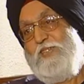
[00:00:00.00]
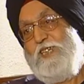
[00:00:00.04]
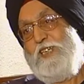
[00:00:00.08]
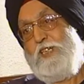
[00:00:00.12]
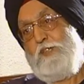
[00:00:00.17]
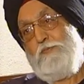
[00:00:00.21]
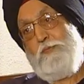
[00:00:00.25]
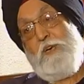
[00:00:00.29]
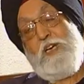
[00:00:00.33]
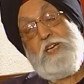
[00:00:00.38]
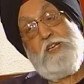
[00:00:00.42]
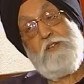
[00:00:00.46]

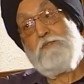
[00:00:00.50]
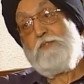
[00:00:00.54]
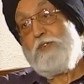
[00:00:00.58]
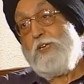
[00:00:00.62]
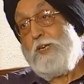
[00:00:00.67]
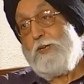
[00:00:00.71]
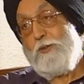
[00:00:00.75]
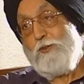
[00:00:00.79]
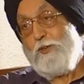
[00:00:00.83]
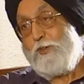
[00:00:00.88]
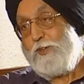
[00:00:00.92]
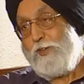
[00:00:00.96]
It made him
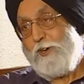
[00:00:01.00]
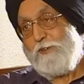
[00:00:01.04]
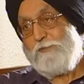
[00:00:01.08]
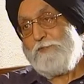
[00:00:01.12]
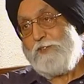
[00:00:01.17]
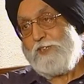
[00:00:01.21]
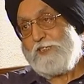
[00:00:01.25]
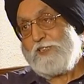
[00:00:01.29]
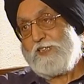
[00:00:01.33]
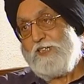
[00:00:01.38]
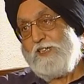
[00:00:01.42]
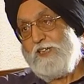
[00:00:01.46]
feel good,
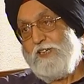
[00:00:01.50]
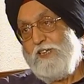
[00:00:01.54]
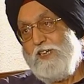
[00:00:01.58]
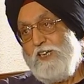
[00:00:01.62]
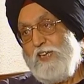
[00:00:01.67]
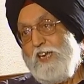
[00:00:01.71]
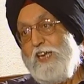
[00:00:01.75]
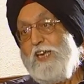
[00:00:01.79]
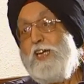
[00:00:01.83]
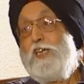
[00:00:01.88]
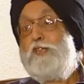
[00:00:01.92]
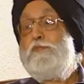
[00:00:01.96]
obviously.
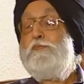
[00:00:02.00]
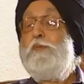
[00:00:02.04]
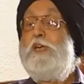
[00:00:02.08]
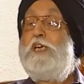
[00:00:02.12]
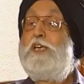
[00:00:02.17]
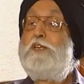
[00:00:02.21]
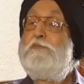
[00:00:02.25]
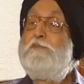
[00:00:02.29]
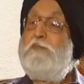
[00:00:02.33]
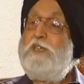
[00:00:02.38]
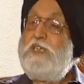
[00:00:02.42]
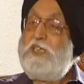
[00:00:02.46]
It
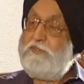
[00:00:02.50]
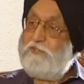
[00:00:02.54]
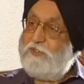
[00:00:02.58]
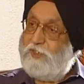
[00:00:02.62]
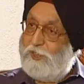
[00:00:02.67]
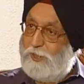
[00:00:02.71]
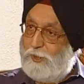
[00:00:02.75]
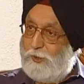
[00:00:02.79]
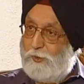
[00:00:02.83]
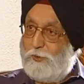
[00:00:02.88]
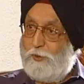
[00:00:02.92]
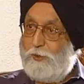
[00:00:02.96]
made me
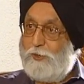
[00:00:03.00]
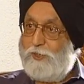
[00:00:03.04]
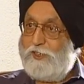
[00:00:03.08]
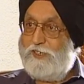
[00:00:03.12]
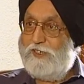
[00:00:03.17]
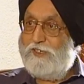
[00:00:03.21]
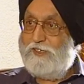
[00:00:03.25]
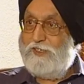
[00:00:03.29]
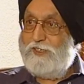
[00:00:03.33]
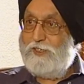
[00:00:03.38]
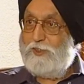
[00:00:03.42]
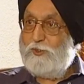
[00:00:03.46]
feel good
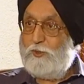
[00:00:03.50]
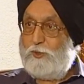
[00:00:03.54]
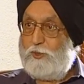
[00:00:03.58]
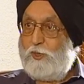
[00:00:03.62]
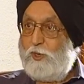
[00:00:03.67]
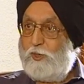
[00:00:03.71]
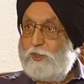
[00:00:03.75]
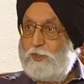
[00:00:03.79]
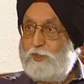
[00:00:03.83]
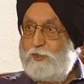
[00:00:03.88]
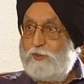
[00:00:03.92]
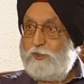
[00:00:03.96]
to
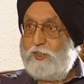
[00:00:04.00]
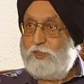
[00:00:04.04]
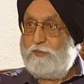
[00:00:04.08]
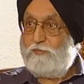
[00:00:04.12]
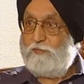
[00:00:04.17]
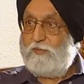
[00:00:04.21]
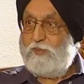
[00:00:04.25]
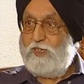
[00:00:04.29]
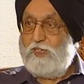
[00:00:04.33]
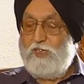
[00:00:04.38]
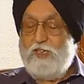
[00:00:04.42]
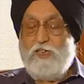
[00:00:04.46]
talk to
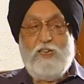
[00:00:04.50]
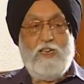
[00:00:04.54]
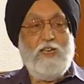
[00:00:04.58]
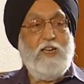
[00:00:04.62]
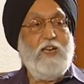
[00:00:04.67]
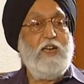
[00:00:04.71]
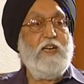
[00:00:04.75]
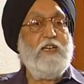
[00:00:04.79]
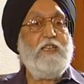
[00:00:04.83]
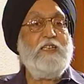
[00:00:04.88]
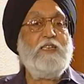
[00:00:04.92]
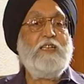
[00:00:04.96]
him.
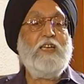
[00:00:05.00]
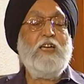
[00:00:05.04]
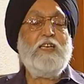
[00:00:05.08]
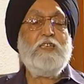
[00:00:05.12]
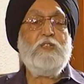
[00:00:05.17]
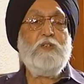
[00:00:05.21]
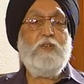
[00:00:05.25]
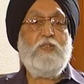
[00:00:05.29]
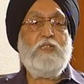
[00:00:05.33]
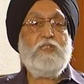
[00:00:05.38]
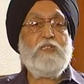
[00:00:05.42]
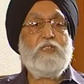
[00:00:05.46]
And he
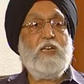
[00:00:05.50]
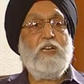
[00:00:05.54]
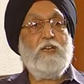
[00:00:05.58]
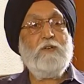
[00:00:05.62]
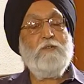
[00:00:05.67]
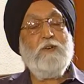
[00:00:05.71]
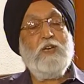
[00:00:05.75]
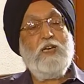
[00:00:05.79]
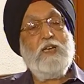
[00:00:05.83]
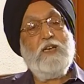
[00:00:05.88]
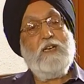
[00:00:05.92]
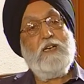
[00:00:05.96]
casually
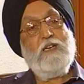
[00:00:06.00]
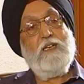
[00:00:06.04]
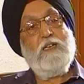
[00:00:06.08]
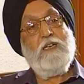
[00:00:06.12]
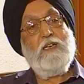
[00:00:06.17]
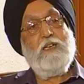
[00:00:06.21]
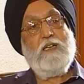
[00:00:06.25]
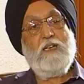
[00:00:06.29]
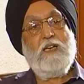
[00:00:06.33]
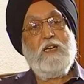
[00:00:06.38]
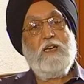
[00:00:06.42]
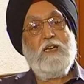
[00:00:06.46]
said,
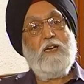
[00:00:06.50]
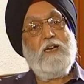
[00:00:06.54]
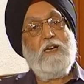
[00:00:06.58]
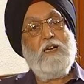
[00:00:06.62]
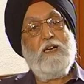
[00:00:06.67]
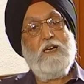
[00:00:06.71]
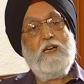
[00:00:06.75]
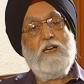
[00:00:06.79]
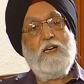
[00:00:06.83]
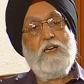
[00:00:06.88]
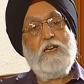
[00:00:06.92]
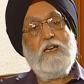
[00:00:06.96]
well,
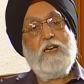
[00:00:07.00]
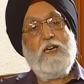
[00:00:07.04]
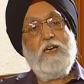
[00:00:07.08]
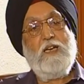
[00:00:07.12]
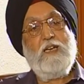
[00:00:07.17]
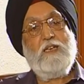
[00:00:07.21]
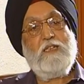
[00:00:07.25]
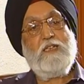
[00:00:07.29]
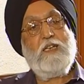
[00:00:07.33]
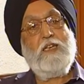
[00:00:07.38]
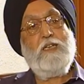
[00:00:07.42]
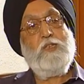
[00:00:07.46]

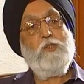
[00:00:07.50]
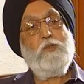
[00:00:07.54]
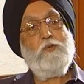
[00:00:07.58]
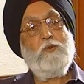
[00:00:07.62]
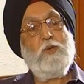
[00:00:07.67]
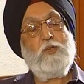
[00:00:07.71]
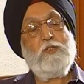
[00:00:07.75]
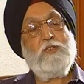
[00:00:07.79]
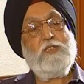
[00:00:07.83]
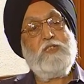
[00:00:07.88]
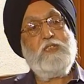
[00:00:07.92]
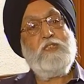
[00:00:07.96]
I'll tell you
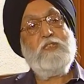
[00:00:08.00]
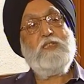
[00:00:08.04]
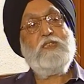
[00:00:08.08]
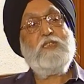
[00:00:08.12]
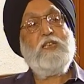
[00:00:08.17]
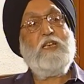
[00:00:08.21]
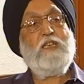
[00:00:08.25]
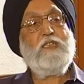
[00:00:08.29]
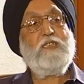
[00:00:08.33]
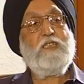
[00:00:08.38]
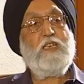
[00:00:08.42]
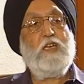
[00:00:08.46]
what it
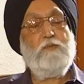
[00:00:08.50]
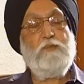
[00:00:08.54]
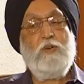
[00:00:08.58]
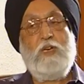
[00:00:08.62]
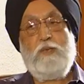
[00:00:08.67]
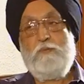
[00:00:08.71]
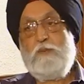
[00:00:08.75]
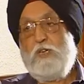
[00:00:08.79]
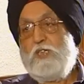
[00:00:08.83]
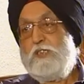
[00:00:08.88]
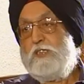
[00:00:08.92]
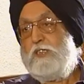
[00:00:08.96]
is. I'll send
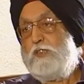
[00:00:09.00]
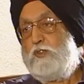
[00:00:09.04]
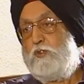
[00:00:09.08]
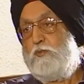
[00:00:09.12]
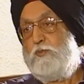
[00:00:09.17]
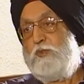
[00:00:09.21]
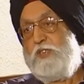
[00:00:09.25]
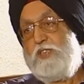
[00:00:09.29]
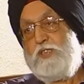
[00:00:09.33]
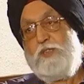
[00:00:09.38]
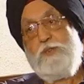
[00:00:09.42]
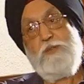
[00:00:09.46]
my brother to
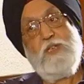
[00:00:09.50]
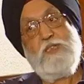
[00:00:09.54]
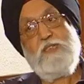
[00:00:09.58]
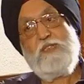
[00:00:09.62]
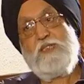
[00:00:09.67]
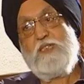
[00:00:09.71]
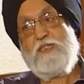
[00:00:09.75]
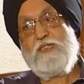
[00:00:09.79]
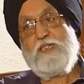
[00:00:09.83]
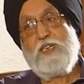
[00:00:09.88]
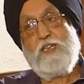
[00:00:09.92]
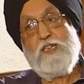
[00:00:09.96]
meet you. I
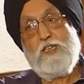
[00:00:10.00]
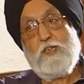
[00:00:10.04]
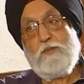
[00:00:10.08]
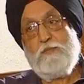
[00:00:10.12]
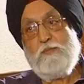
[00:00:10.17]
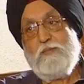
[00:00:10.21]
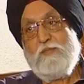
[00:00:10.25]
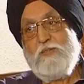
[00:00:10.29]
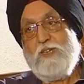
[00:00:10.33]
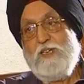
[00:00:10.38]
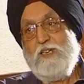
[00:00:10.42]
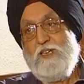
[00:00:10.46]
said, send
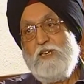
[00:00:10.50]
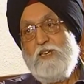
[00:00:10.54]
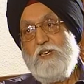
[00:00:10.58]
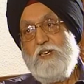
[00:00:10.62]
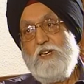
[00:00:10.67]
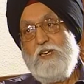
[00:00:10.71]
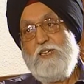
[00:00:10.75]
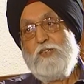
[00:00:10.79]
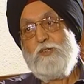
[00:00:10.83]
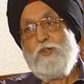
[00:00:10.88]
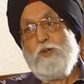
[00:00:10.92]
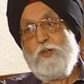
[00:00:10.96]
him.
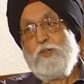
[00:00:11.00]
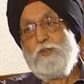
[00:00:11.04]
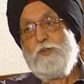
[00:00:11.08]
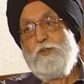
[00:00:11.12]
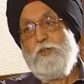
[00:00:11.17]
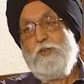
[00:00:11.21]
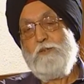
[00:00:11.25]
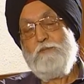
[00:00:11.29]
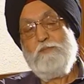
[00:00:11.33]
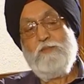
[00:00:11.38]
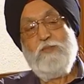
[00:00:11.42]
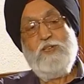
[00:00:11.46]
I'll talk
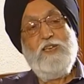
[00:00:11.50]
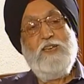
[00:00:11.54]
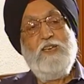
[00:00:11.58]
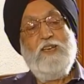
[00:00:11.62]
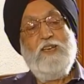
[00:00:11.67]
to him.